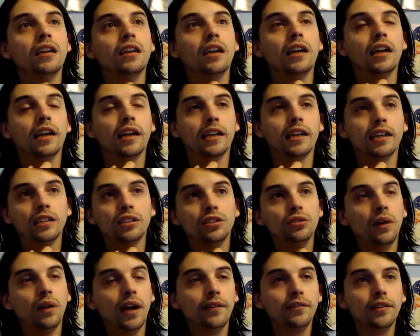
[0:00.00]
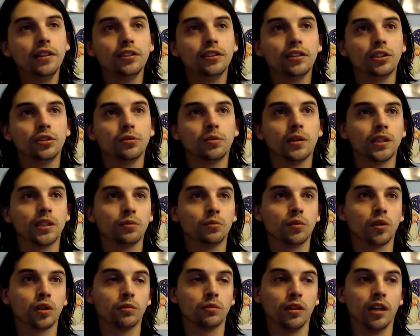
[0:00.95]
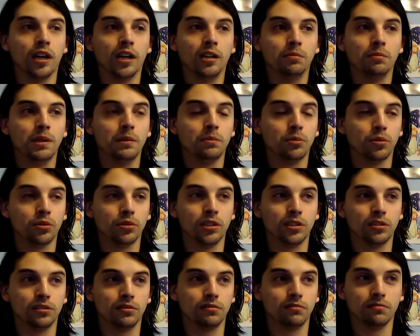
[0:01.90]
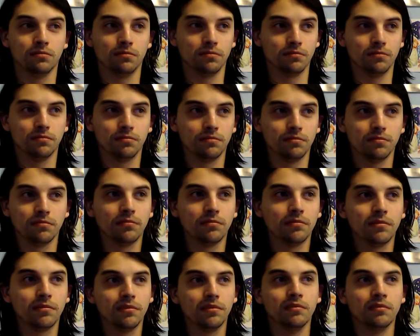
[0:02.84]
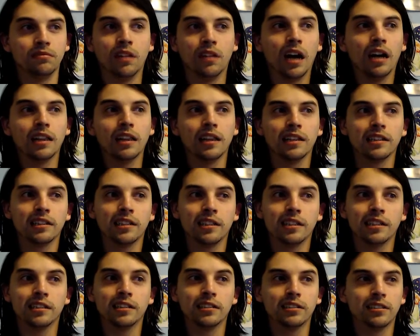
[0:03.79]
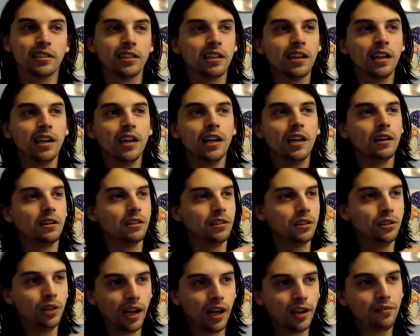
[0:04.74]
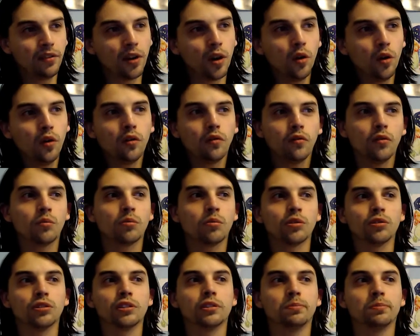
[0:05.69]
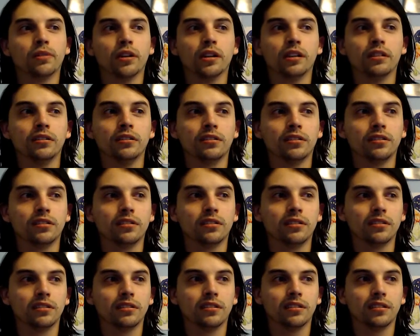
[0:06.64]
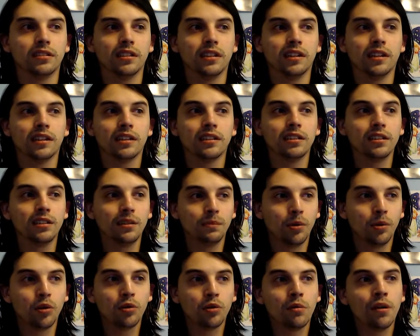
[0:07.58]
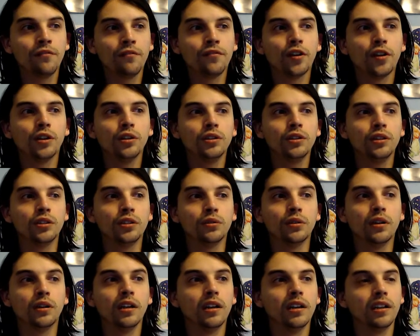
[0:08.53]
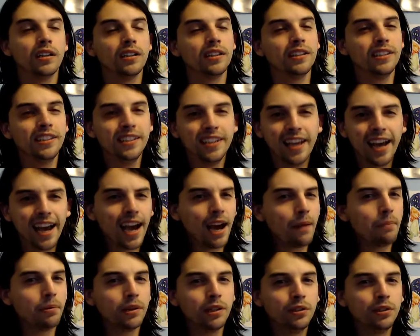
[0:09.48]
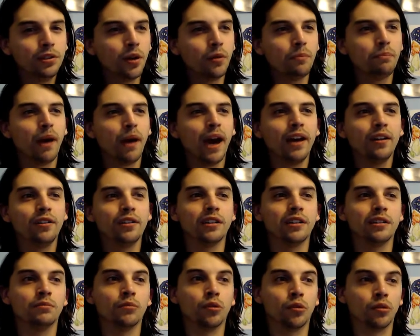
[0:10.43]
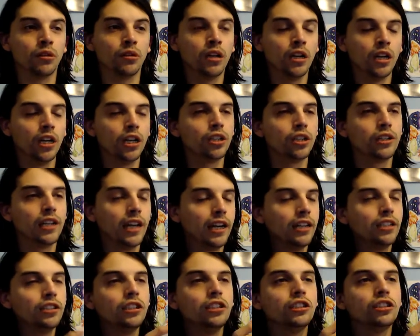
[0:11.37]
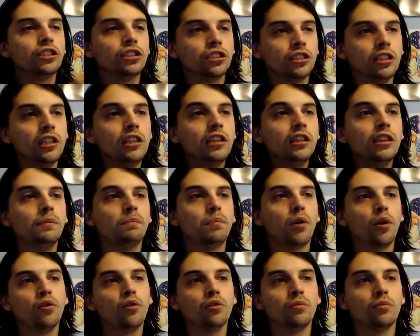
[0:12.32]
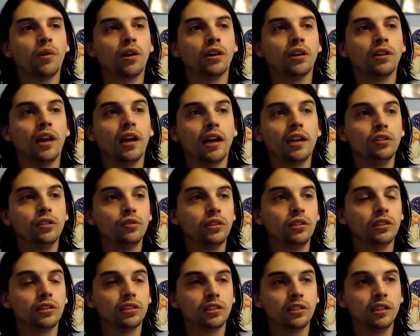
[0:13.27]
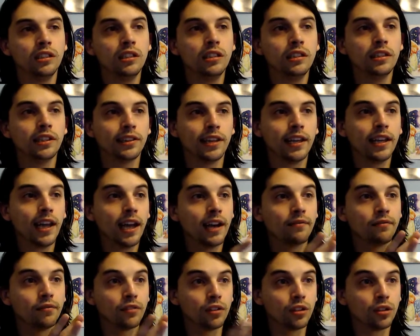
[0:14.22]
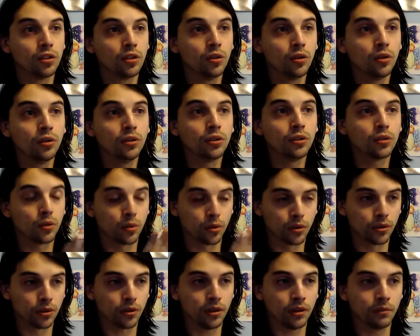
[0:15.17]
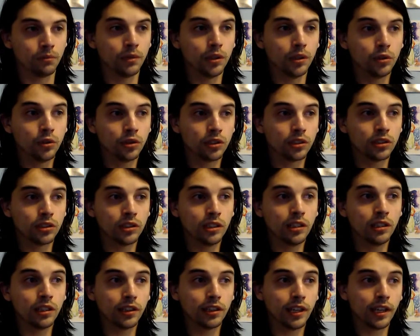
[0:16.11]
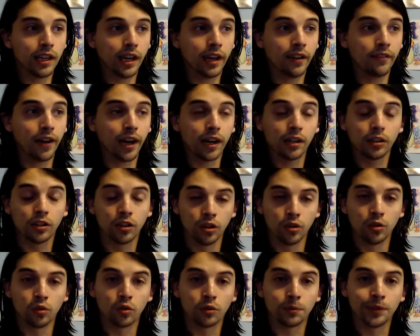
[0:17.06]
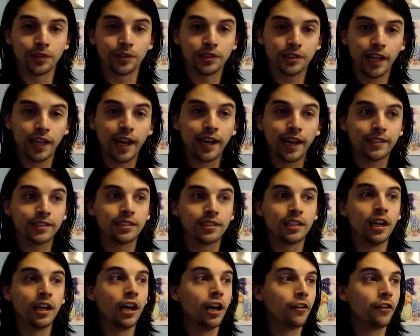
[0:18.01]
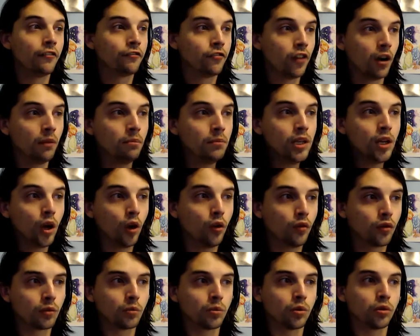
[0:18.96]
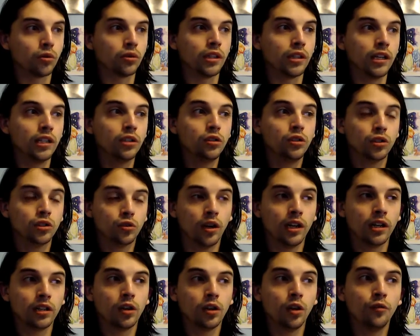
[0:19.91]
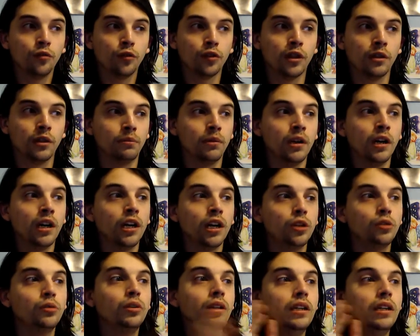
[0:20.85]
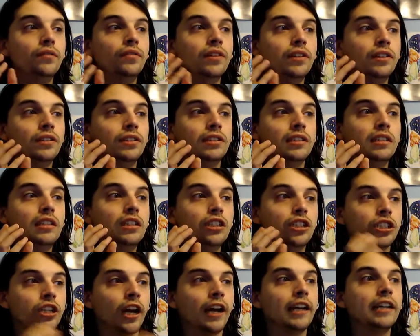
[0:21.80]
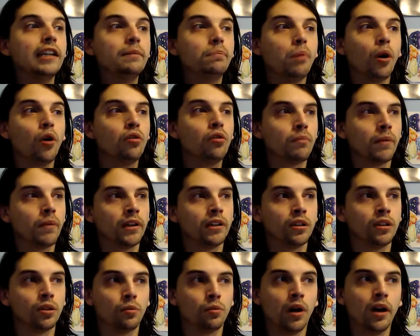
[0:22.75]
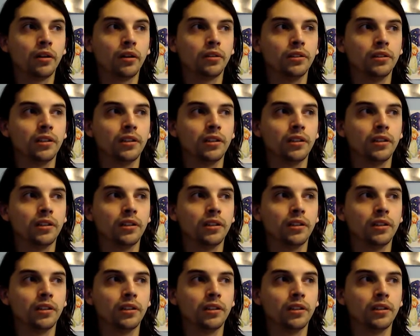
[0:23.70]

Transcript: And you have this situation where a lot of people are just not liking it. It's like, you have overworld sprites, and the Pokemon follow you. Yeah, but you don't battle anymore. You can actually see the Pokemon, and you can see that they have good, or you can see that they have out of the normal stats from the overworld, and you could try to go for them. You can even see shiny Pokemon in the wild.